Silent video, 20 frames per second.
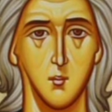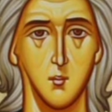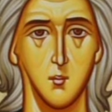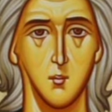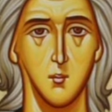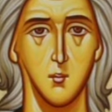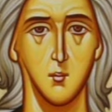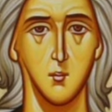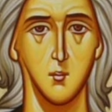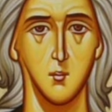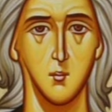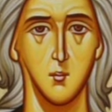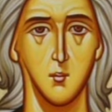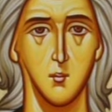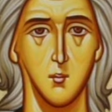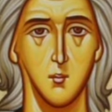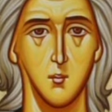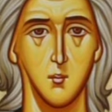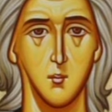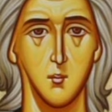
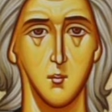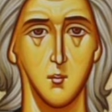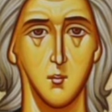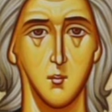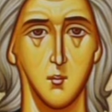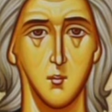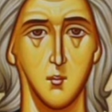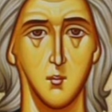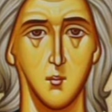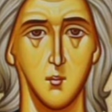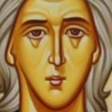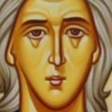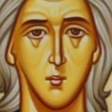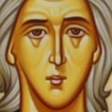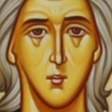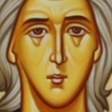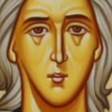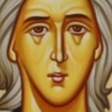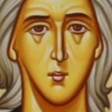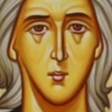
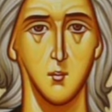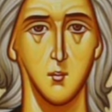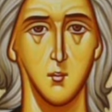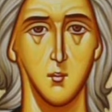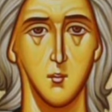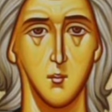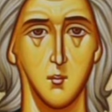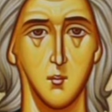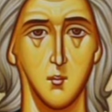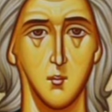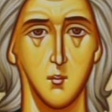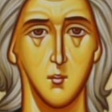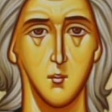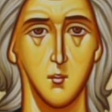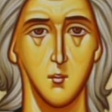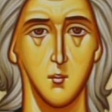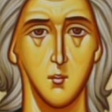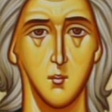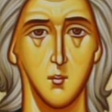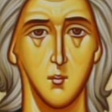
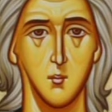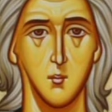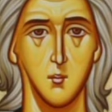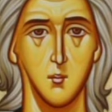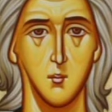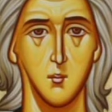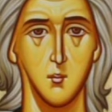(no one is talking)